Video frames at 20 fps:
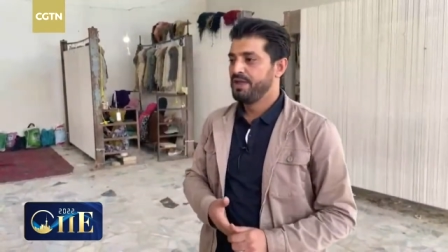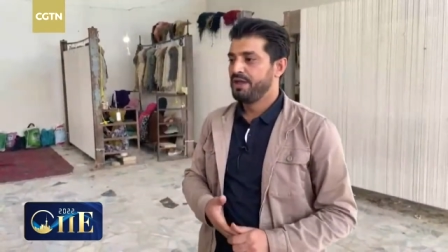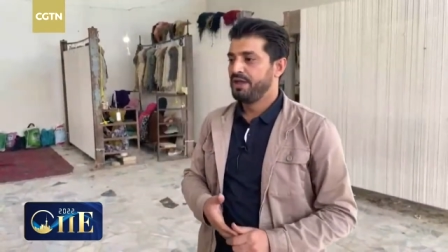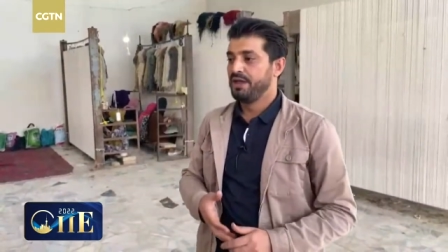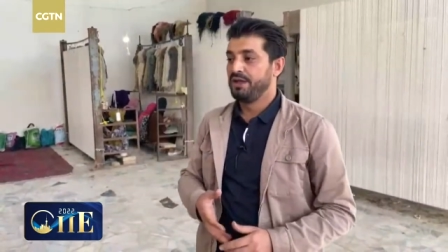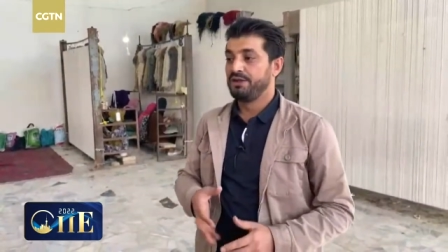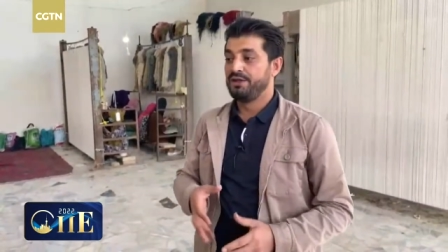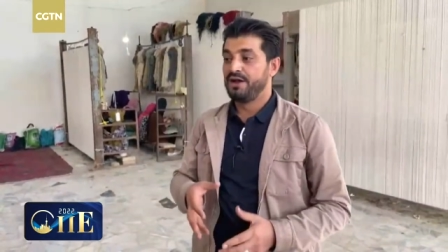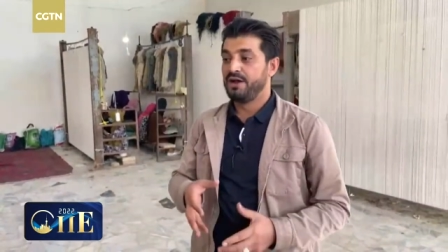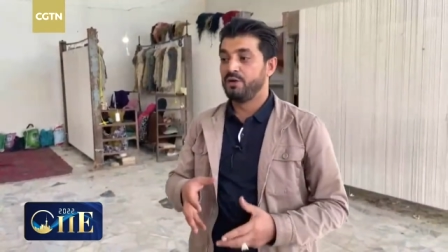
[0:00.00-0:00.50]

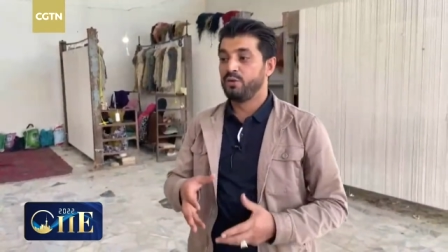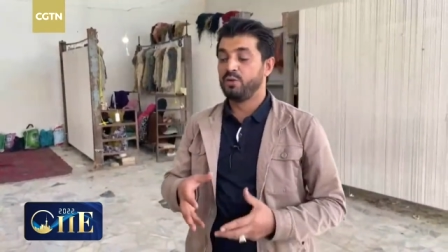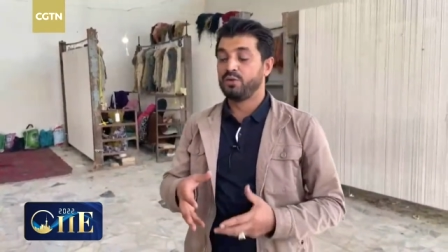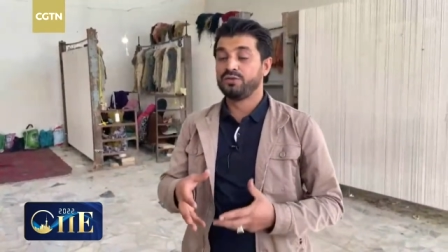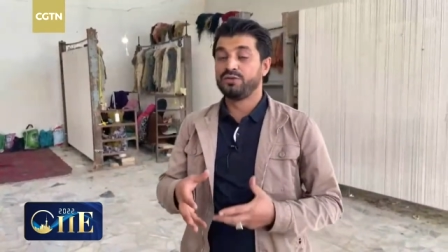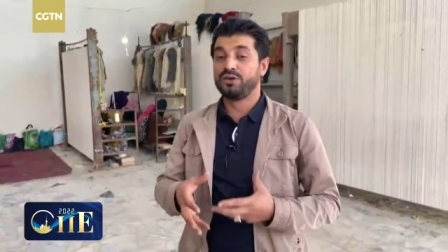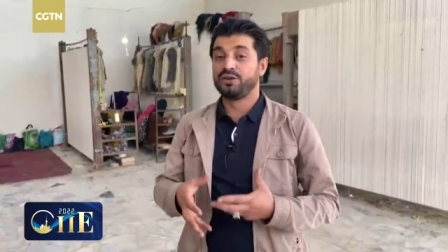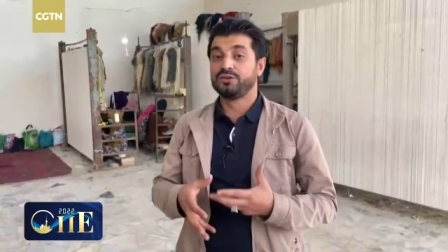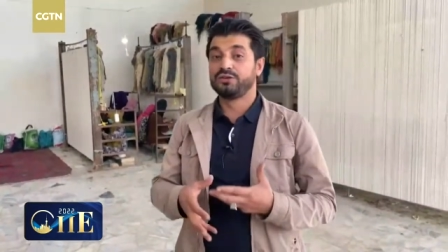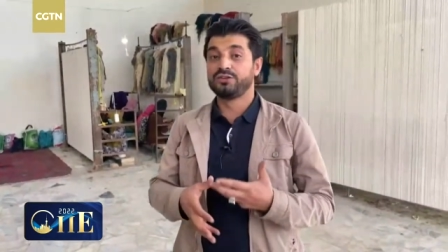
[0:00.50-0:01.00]
and now
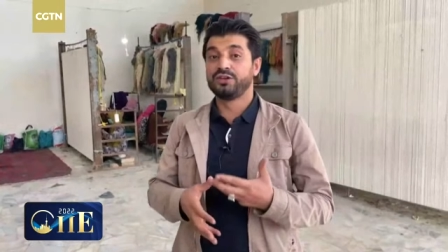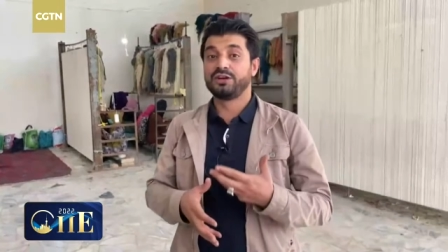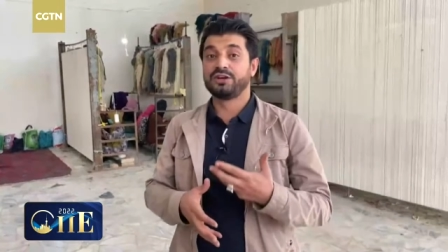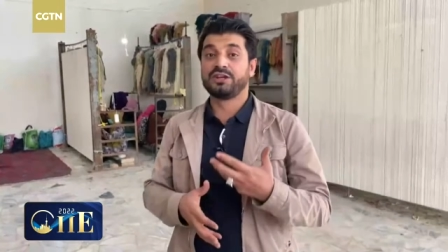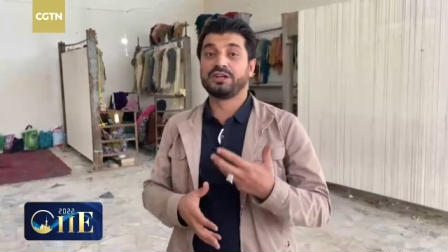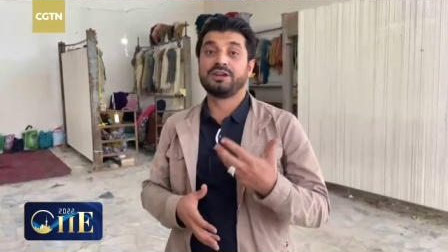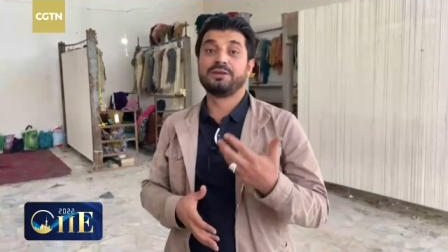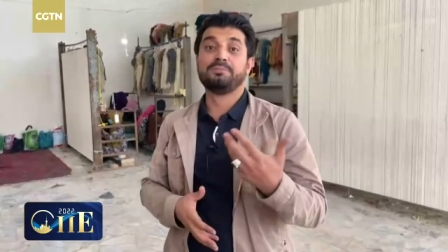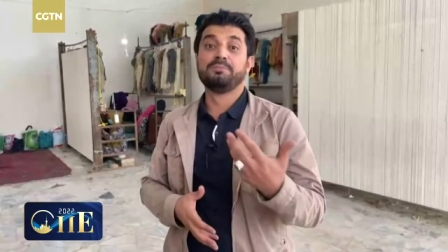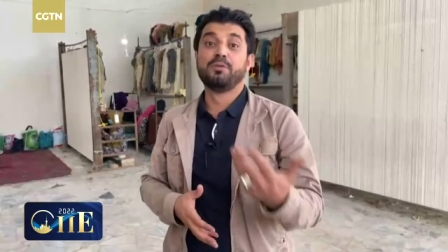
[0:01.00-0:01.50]
they're, they're
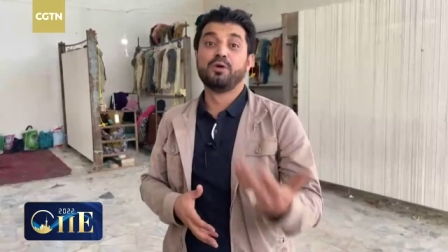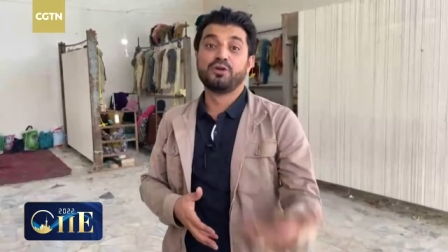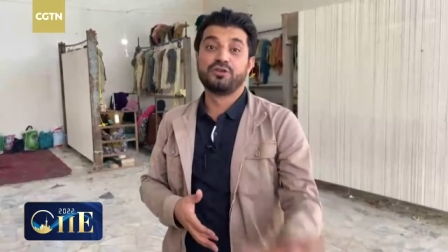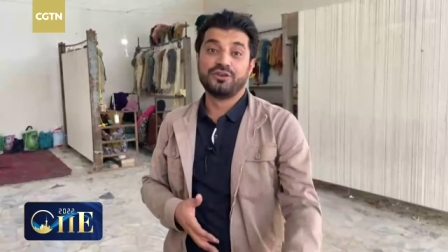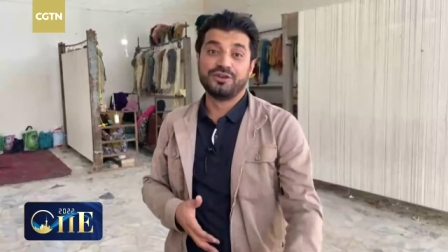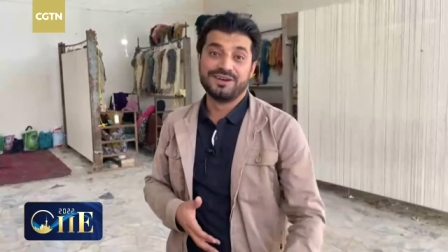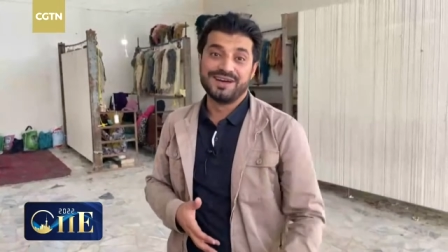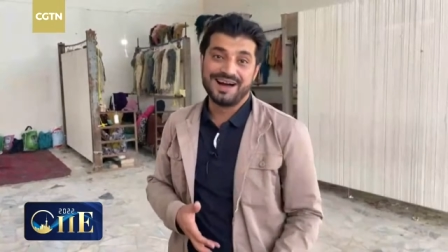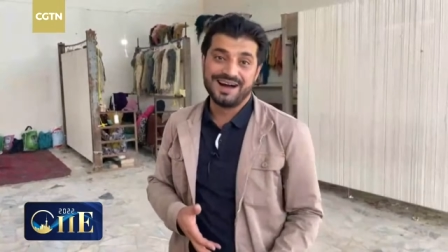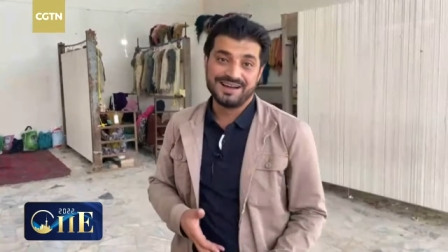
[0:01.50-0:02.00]
getting
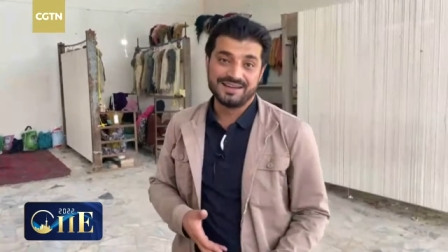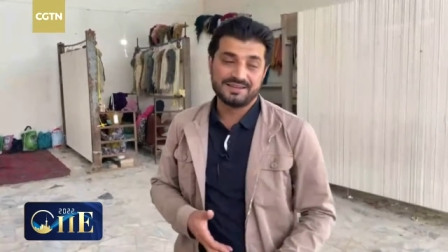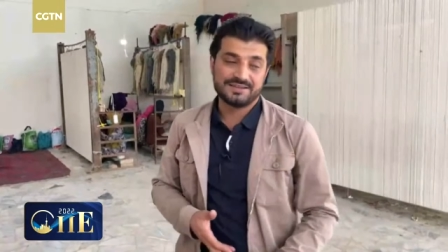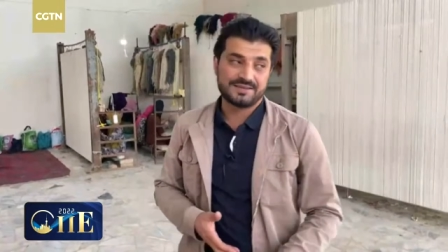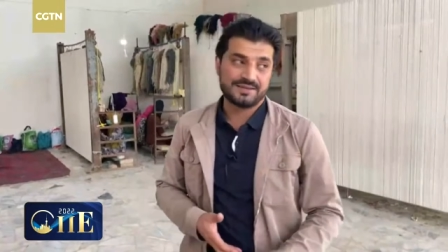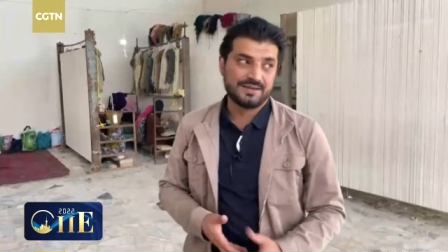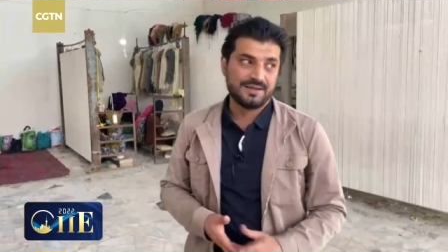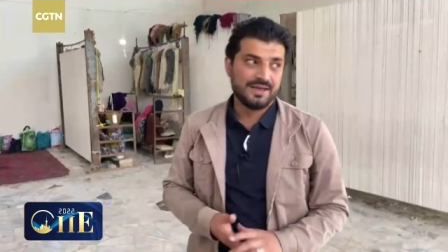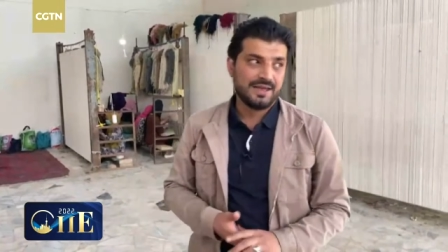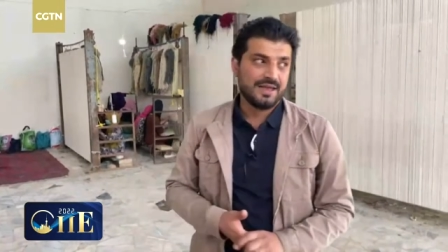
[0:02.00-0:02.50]

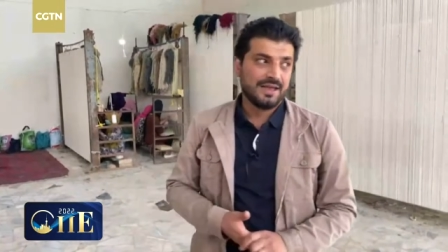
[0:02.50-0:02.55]
modernized.